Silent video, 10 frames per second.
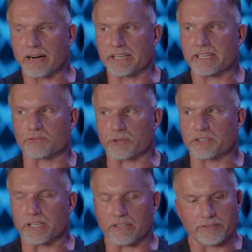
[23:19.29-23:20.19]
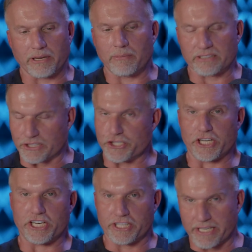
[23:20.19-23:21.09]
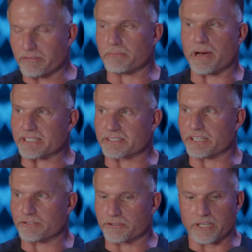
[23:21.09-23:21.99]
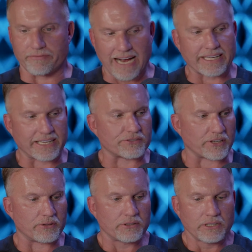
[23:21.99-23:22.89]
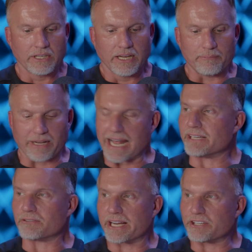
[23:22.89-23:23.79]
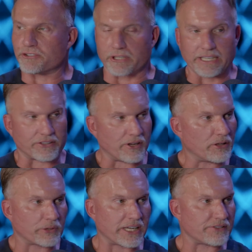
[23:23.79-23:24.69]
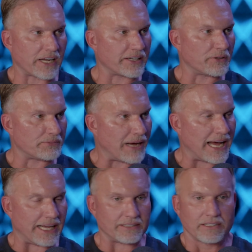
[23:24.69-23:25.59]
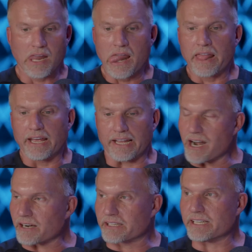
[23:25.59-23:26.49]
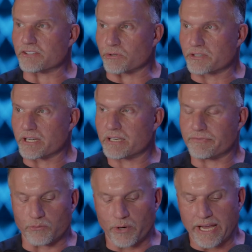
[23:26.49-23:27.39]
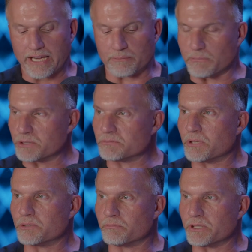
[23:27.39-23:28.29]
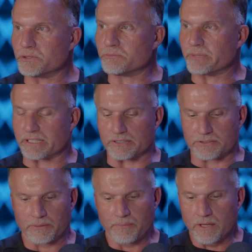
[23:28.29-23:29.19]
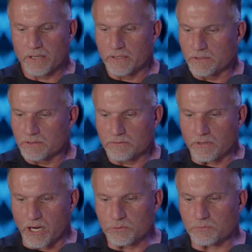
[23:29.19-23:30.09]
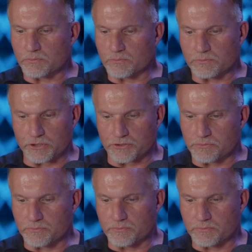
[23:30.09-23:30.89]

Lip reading: our kids were tough, and everybody said, duh, everybody's kids are tough. I guess so, but I didn't raise your kids. The only kids I know is mine. And our kids were tough, and we had them boom, boom, boom, because Hope just